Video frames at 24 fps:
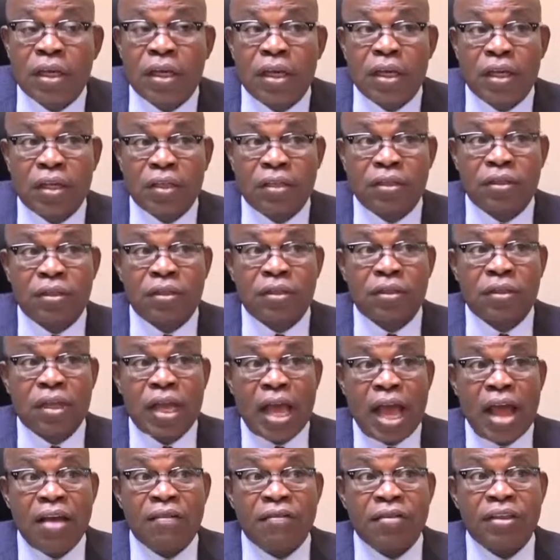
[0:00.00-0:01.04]
is
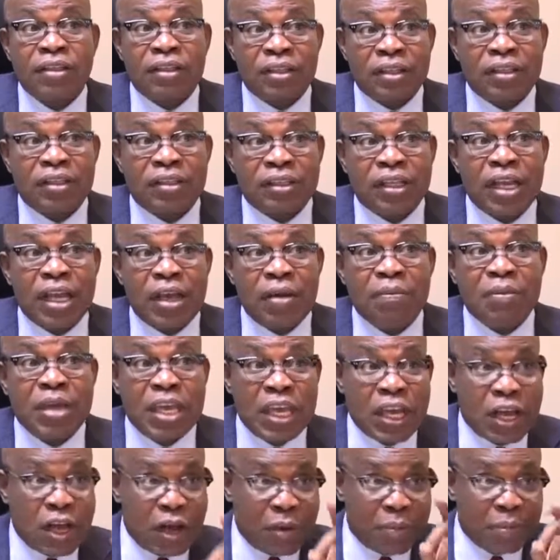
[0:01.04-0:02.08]
having the same
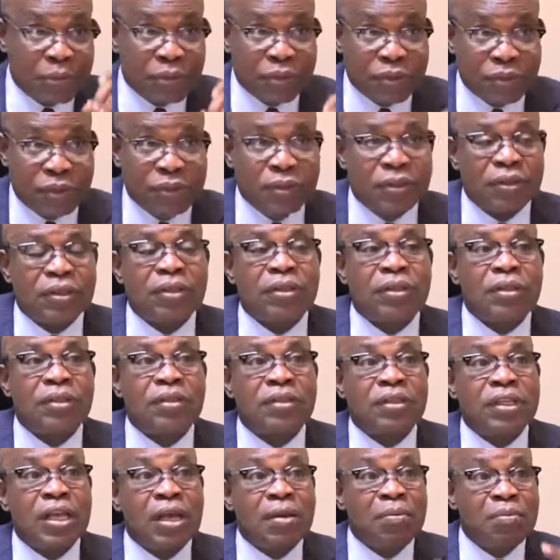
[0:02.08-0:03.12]
hiccups, the
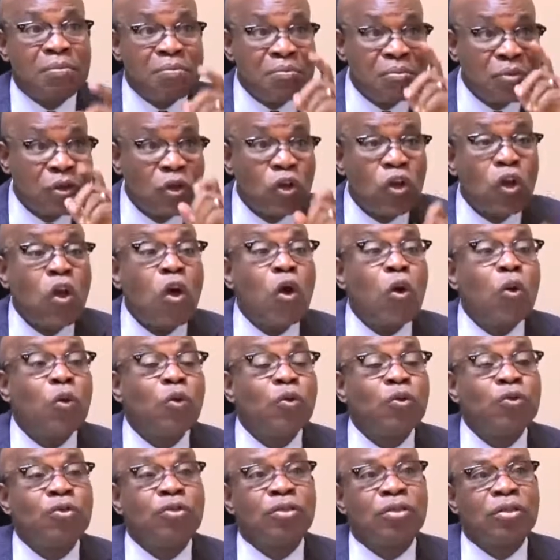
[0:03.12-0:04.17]
same
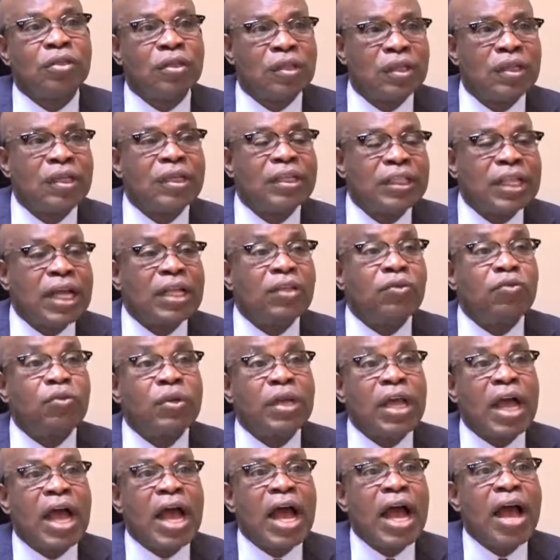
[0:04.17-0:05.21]
code that
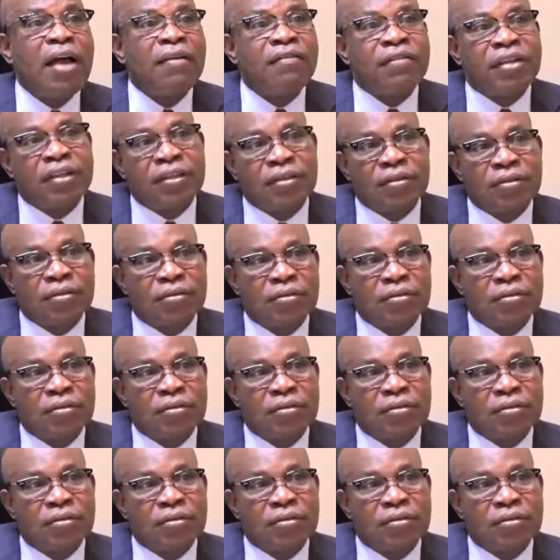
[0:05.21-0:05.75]
we are having.